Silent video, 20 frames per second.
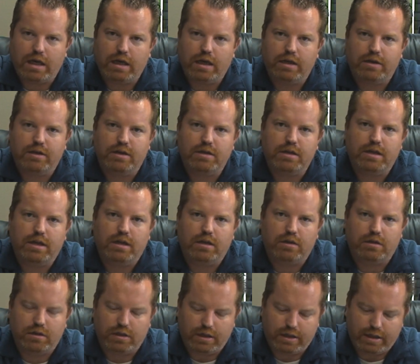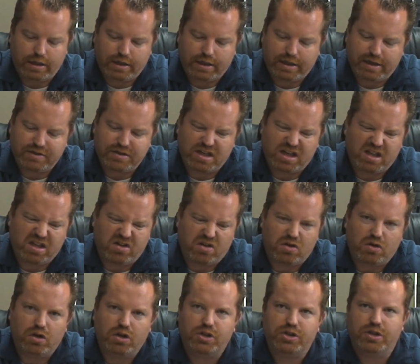It gives it a little
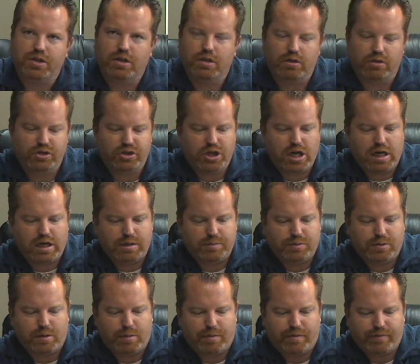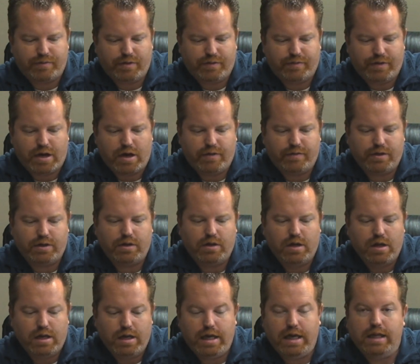cushion, a little shock absorber for the valve,
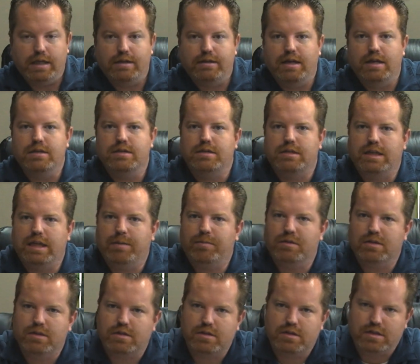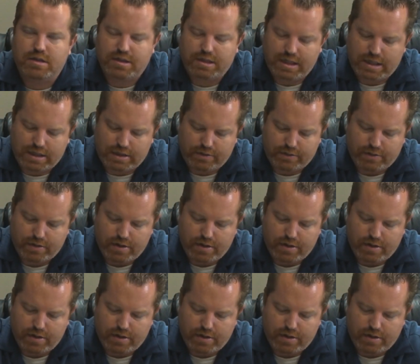and tends to keep the seat